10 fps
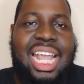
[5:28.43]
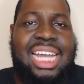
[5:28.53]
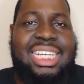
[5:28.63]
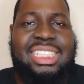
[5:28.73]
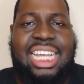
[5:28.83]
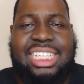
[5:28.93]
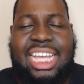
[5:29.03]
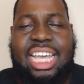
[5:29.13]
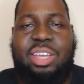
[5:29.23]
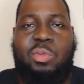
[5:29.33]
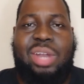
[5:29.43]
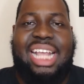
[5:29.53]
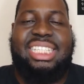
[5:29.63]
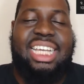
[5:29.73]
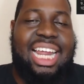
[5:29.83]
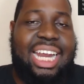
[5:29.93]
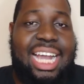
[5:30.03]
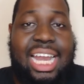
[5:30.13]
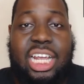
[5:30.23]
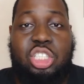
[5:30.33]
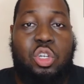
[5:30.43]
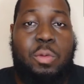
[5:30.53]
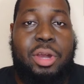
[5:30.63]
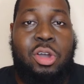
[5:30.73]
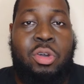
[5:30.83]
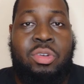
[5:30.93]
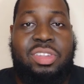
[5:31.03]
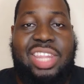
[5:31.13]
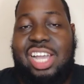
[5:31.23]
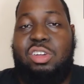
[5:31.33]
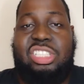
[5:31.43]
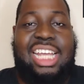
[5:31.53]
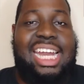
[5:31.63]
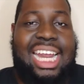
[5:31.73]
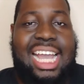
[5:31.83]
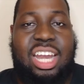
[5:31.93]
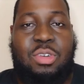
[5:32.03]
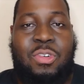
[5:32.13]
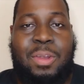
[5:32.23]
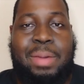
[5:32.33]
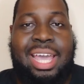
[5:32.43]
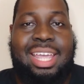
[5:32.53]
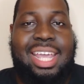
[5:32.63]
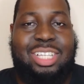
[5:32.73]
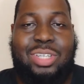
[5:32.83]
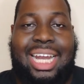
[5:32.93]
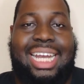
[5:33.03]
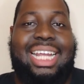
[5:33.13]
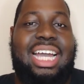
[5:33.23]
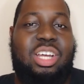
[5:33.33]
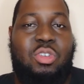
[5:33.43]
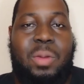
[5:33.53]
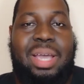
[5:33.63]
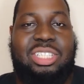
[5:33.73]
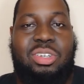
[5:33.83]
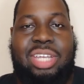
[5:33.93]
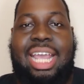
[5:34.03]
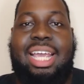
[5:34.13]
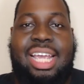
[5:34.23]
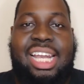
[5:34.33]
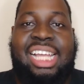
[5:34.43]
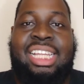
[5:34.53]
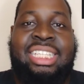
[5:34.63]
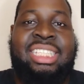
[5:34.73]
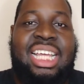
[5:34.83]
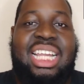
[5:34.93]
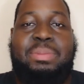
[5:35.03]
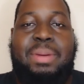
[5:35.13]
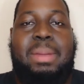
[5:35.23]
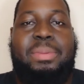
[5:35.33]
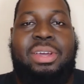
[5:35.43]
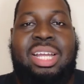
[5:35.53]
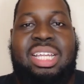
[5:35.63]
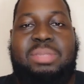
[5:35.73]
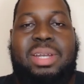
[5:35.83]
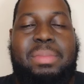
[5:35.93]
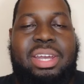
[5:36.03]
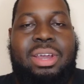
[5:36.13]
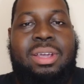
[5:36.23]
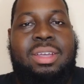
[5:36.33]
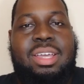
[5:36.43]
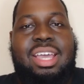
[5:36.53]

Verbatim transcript: I just think that when they see like a guy like a Joe Burrow, they understand that kind of quarterback. So they like that kind of quarterback. So yeah, let, let's us let us put him up there. Let, us put him in there.